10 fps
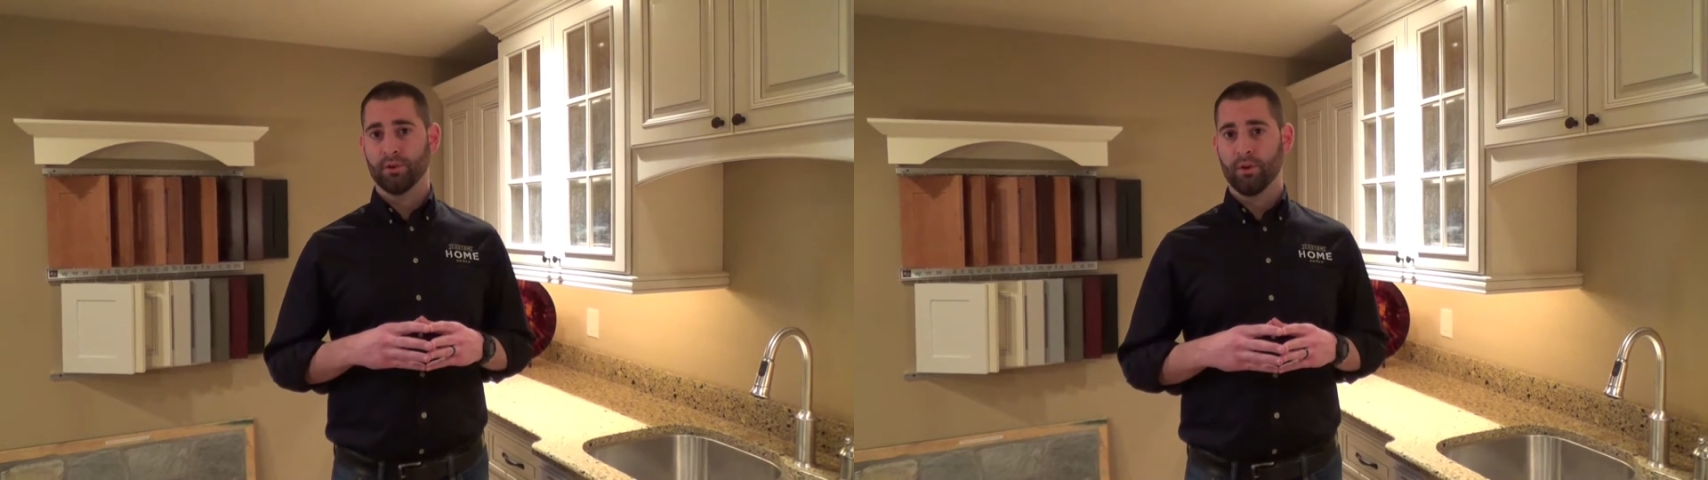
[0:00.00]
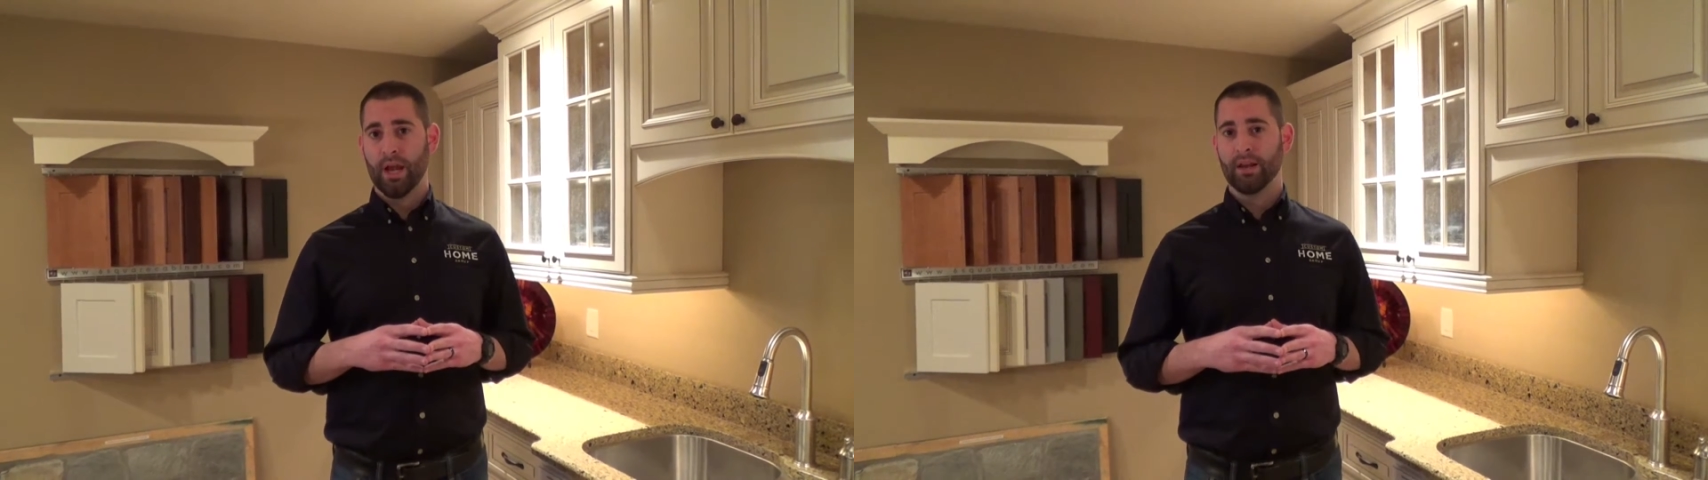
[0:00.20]

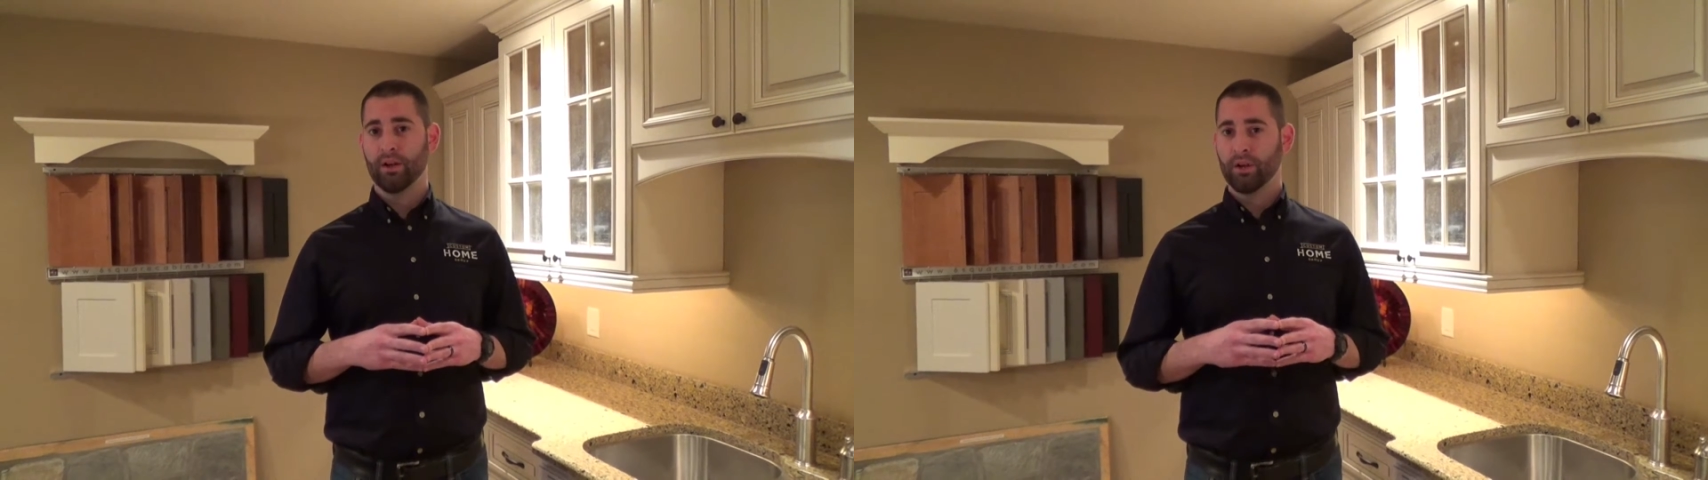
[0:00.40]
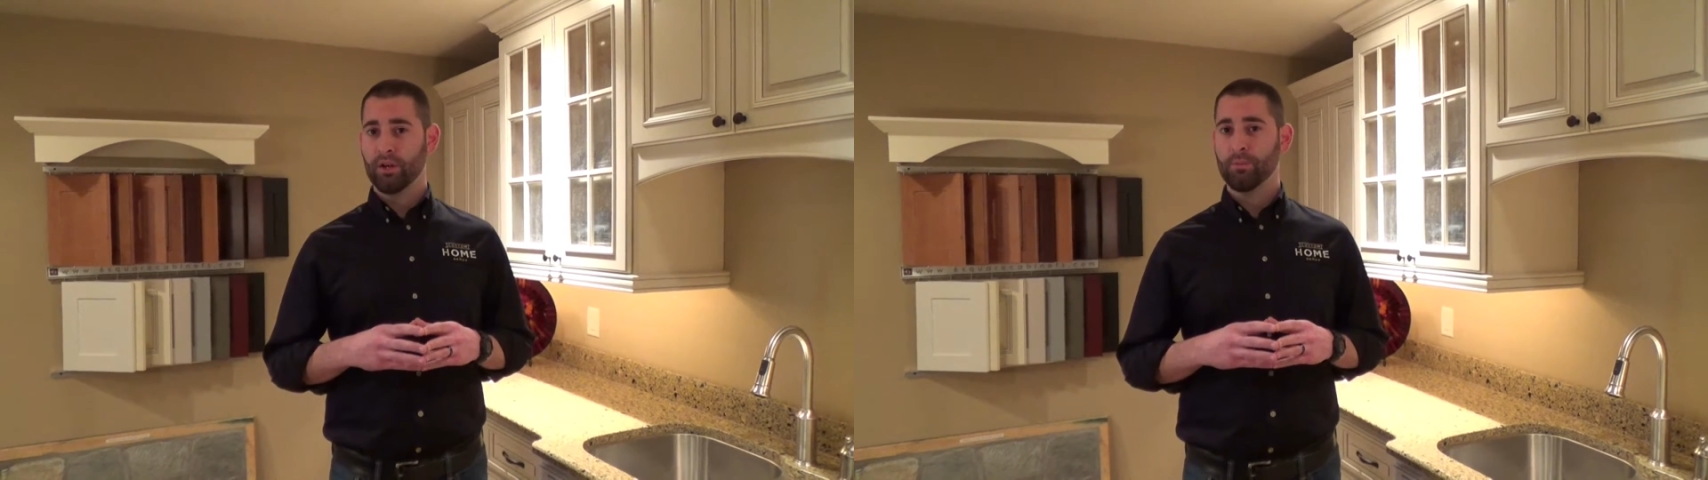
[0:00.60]
granite
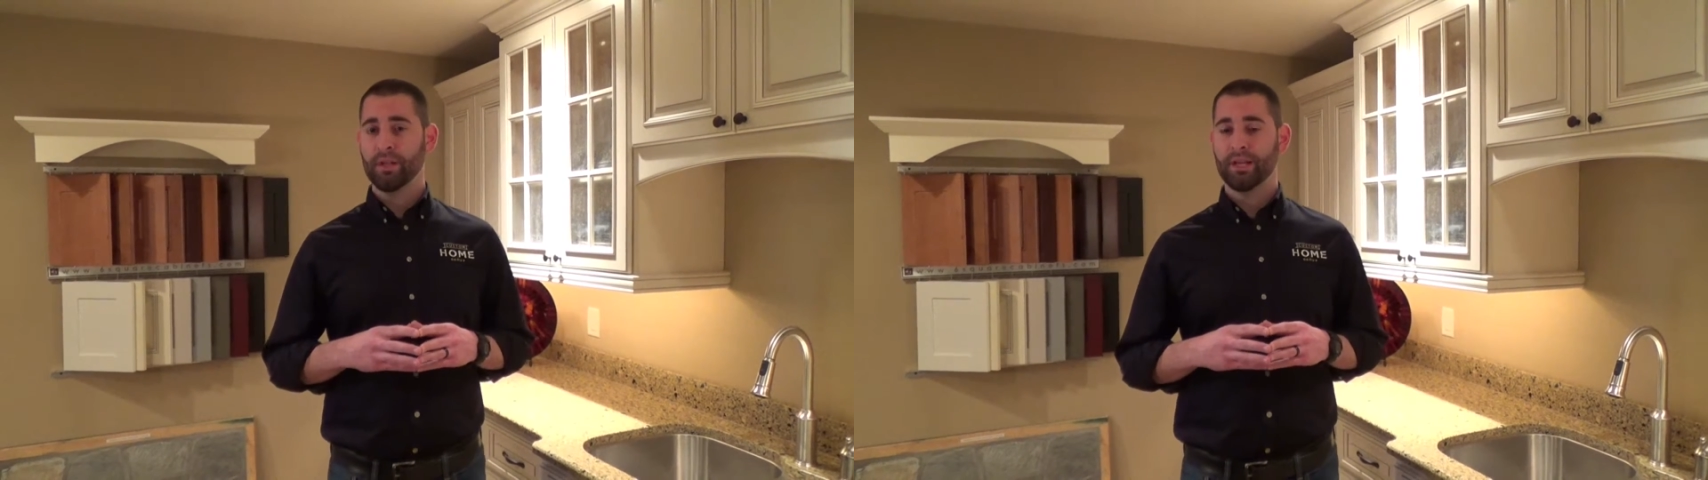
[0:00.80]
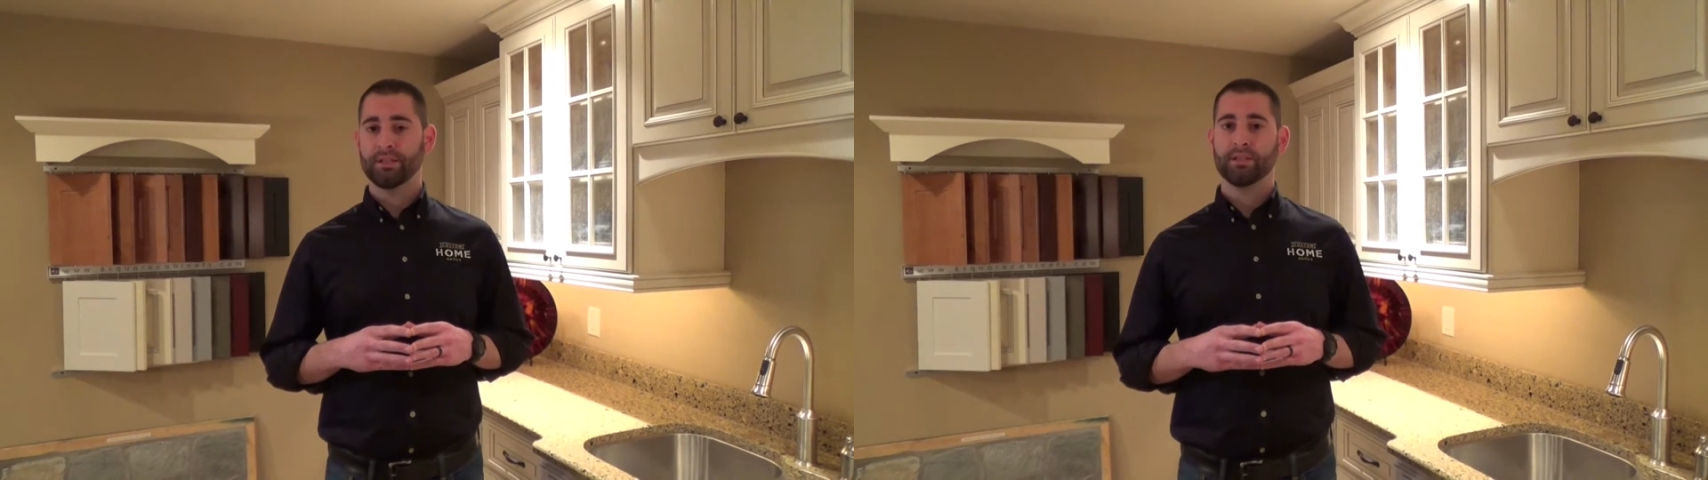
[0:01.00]
are going to be
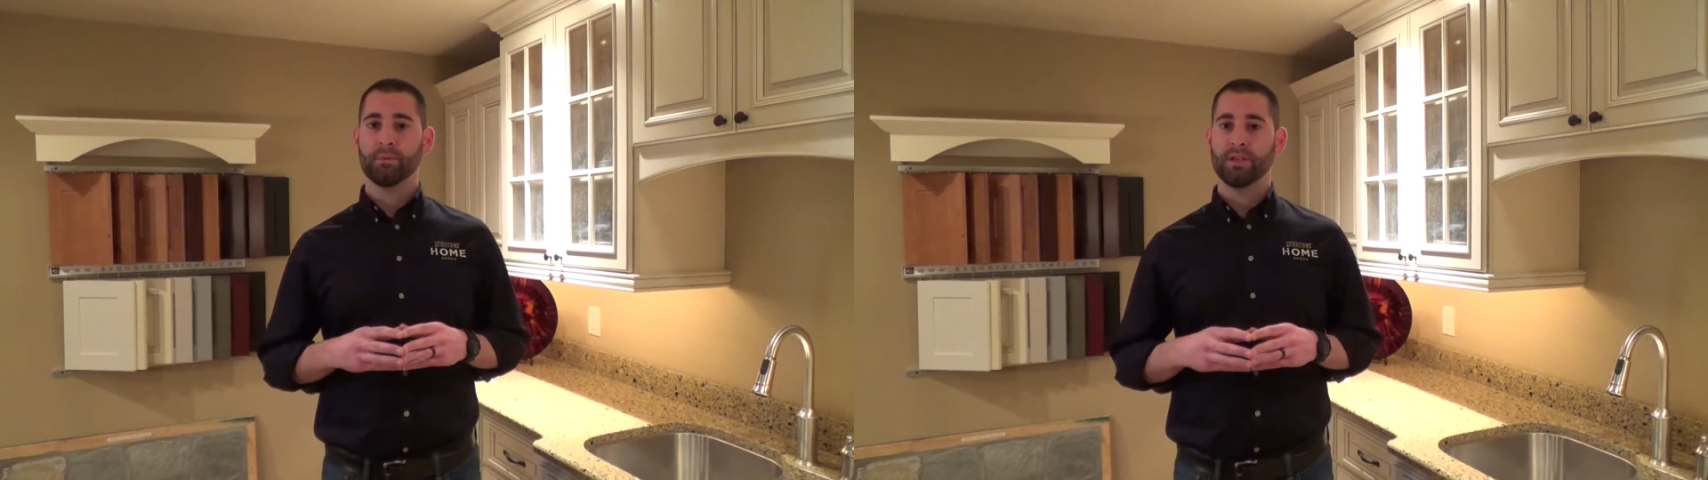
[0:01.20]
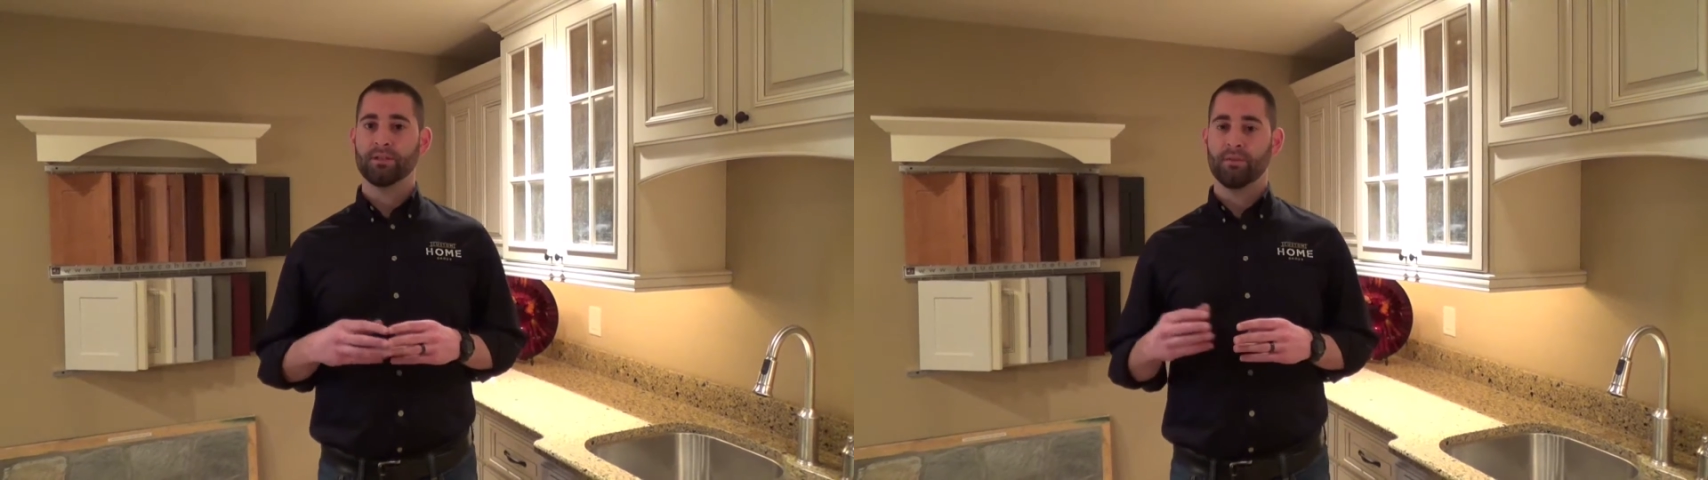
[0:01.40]
less expensive